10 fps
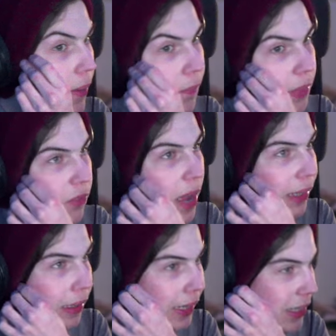The fact
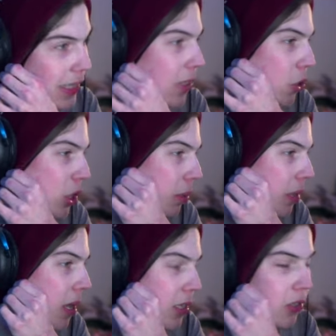that, like, the censorship
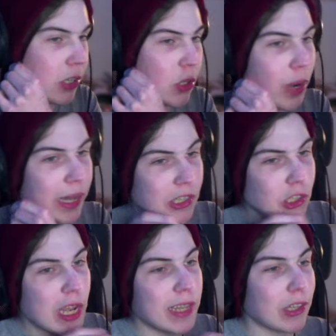laws in the US
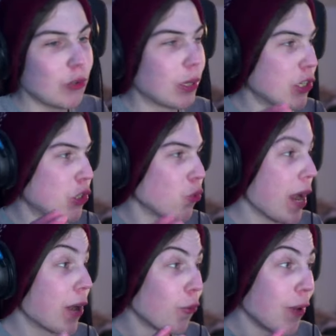state that you can
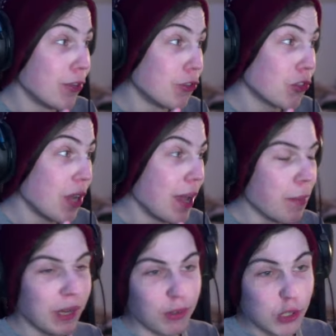swear once,
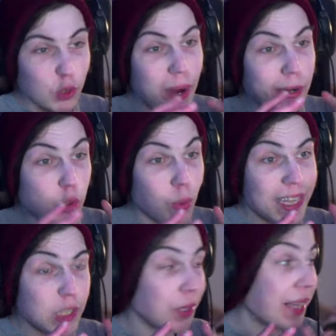but if you swear
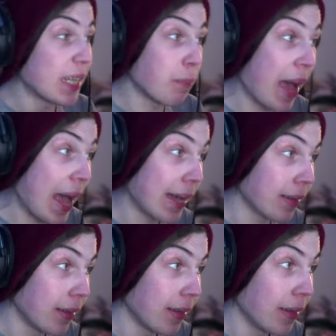twice, well, that's bad.
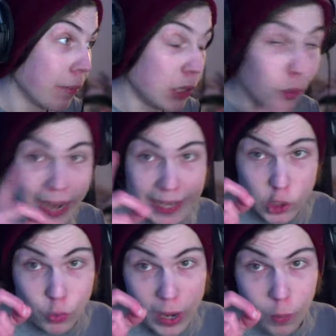But you can
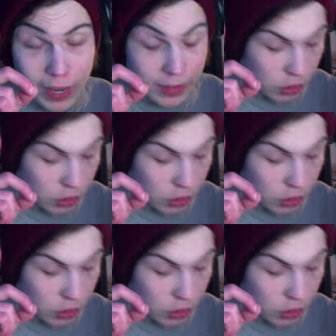swear once.